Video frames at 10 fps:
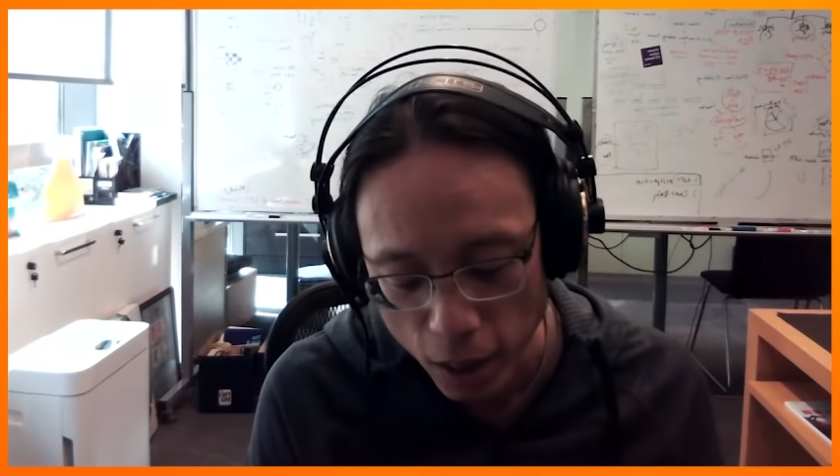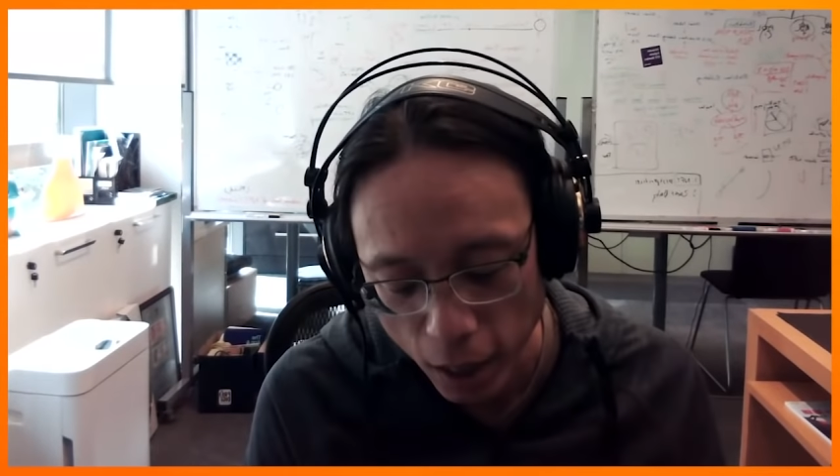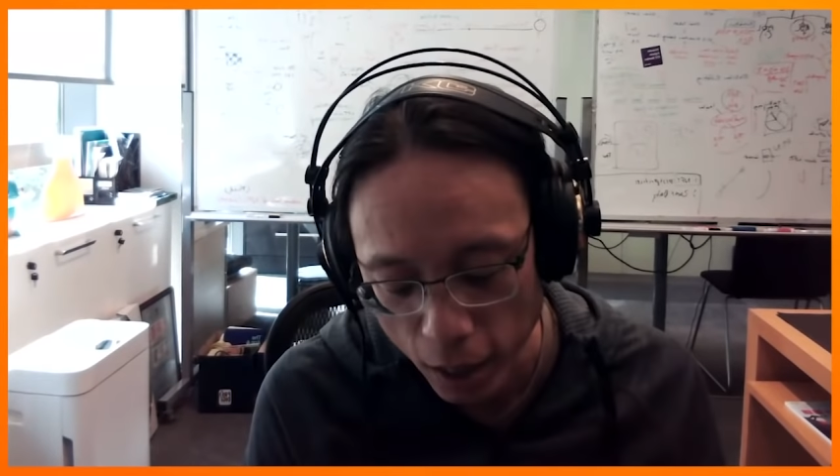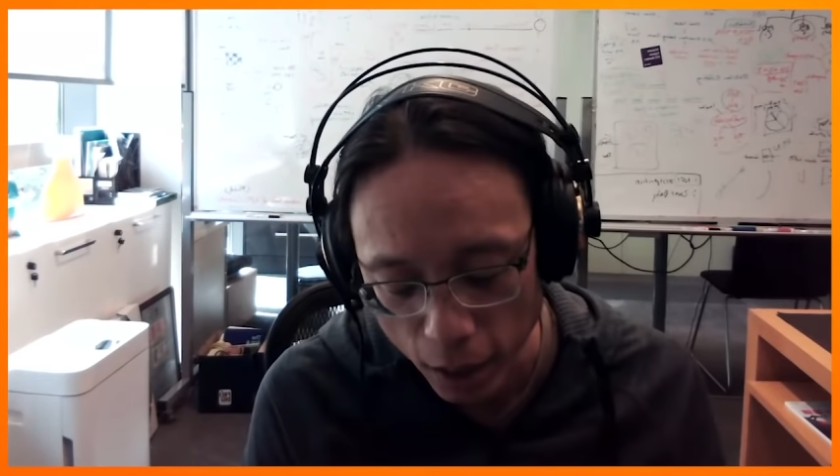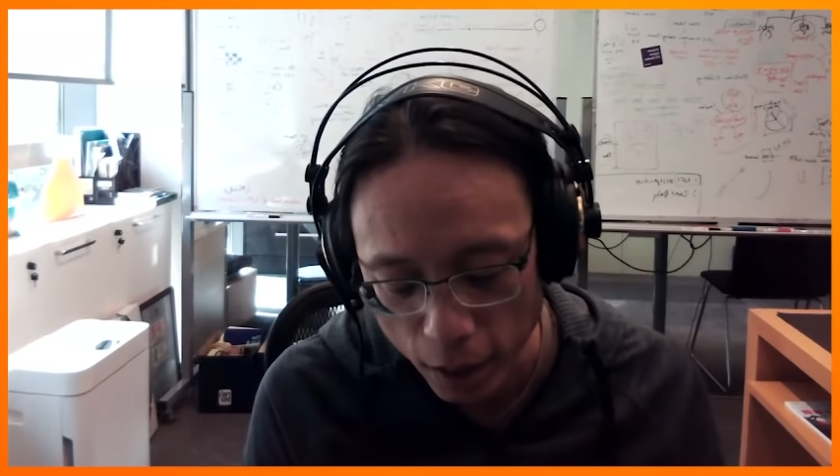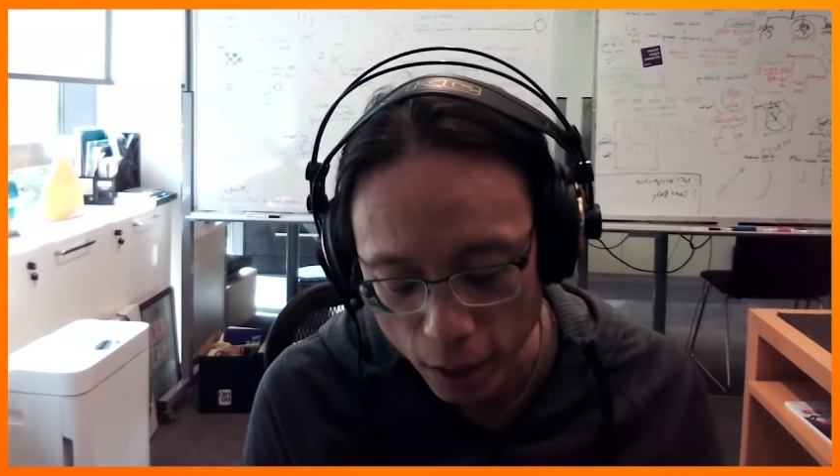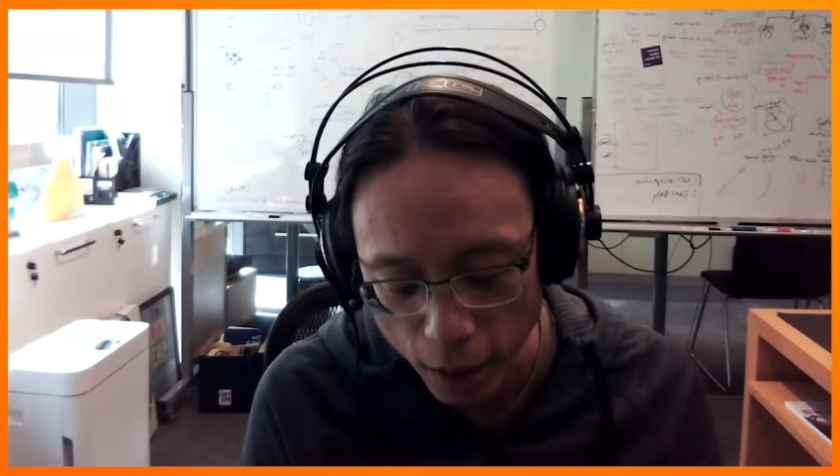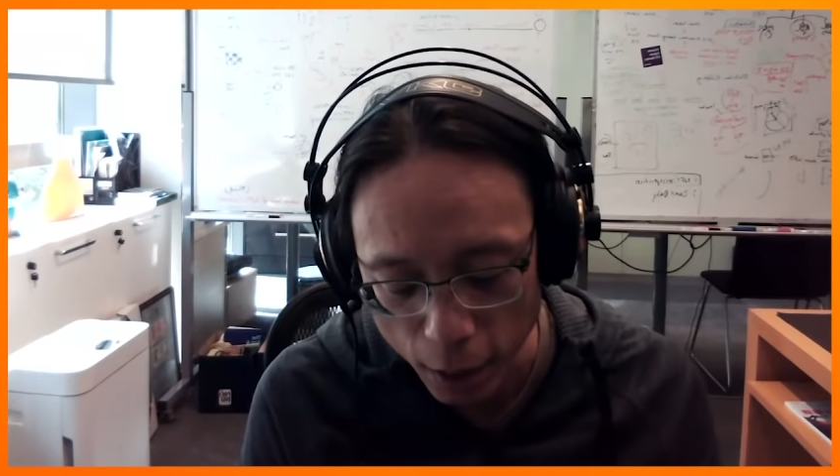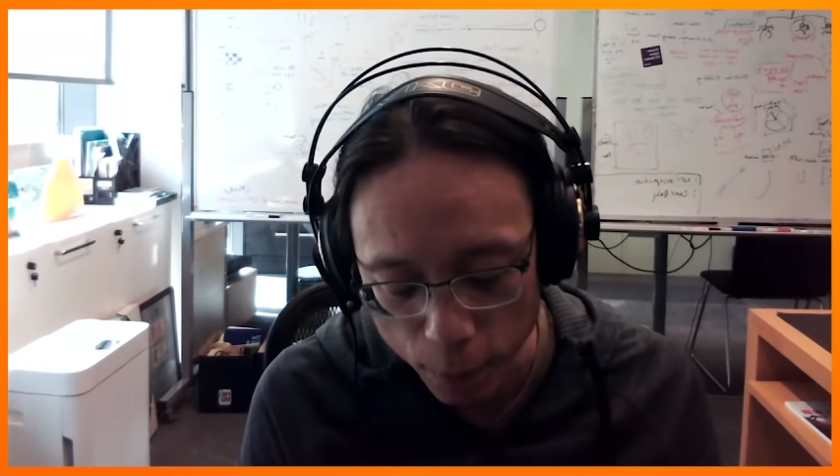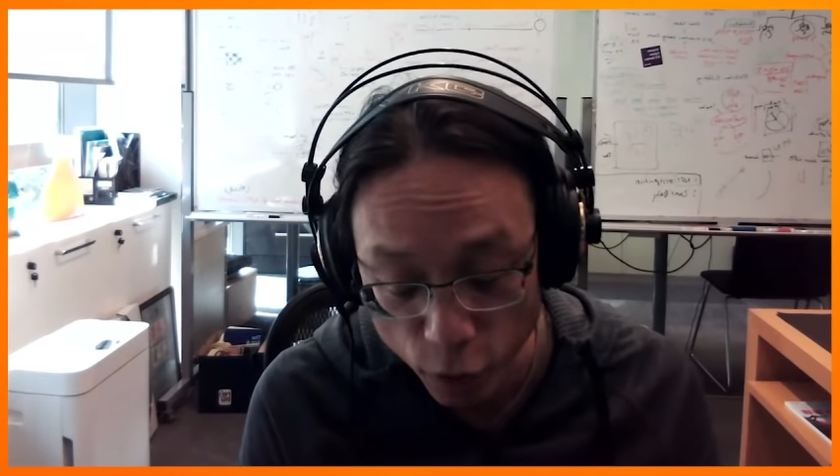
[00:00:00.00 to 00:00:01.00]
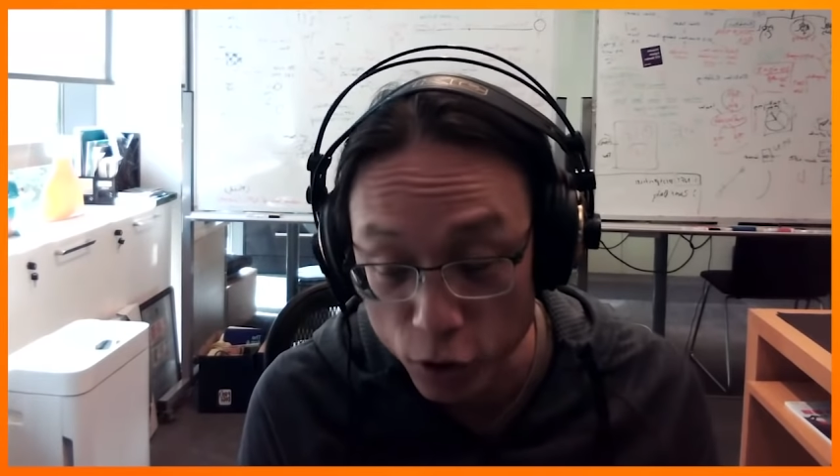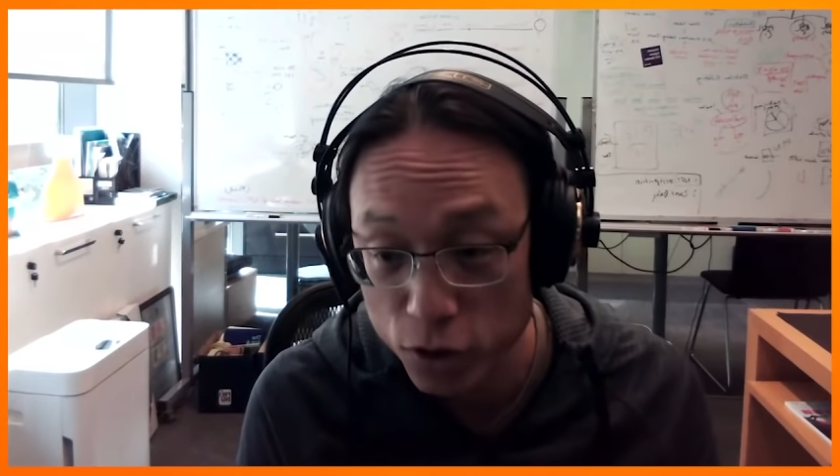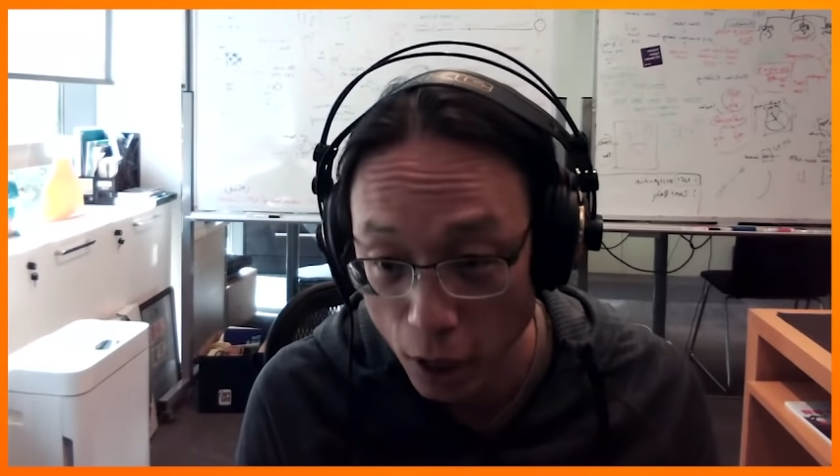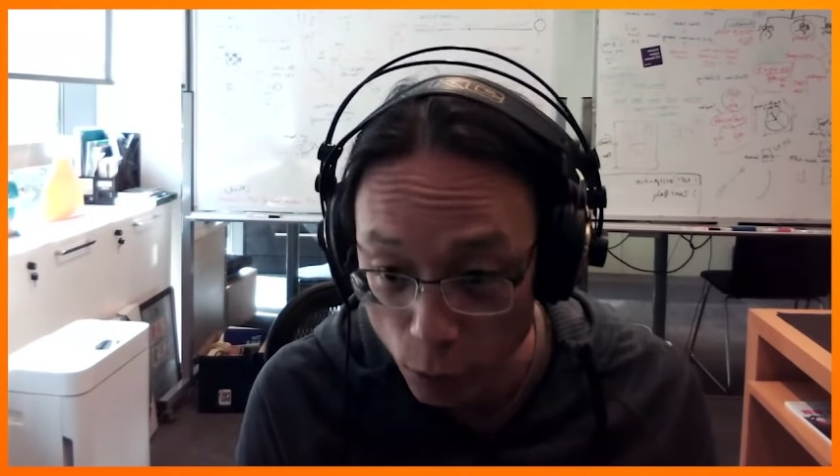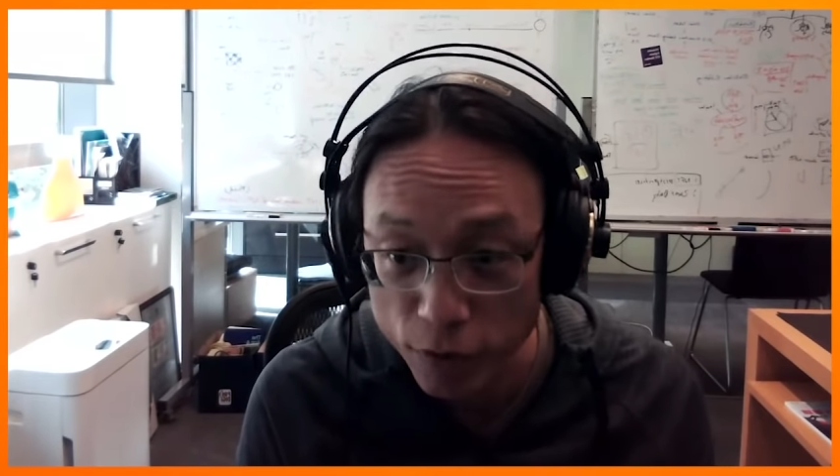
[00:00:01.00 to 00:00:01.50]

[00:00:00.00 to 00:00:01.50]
They, of course,